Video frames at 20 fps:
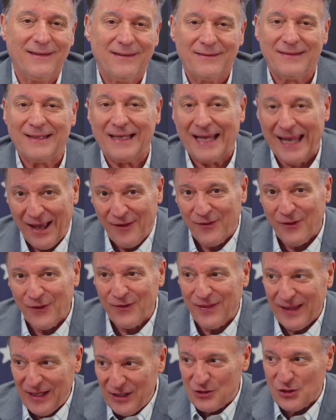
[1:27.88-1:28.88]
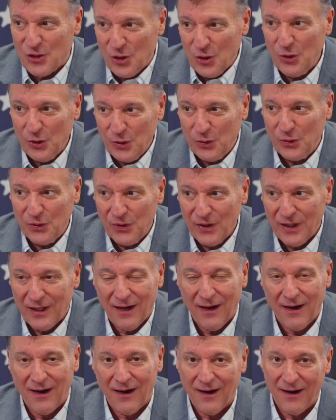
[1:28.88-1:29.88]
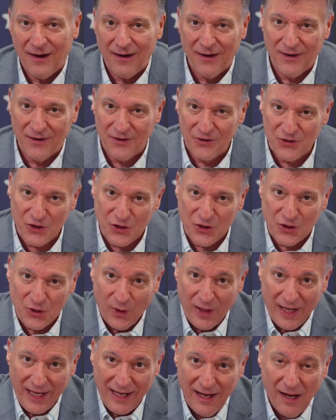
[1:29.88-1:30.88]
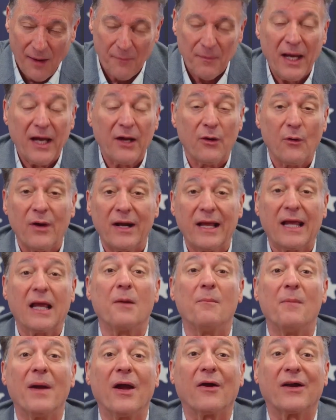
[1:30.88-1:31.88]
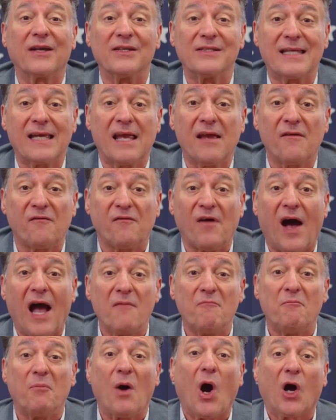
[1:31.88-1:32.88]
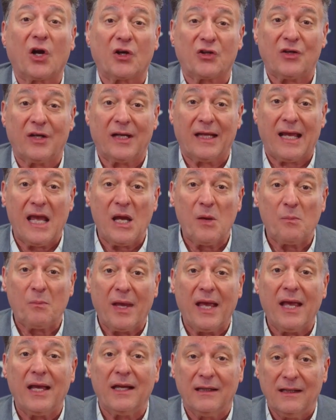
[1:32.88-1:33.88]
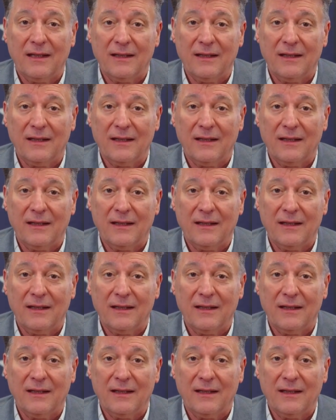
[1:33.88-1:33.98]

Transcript: Together, these two are joining up in order to get Americans to give $5 to the campaign.